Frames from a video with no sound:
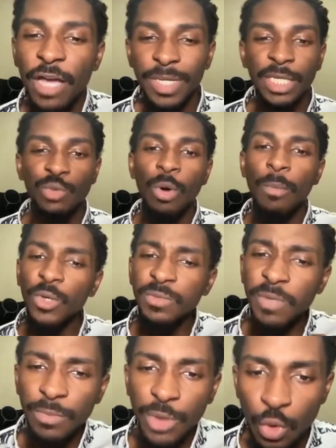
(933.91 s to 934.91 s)
Because what most
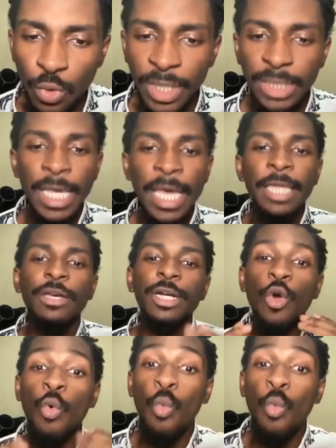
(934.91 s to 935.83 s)
people do is they're going to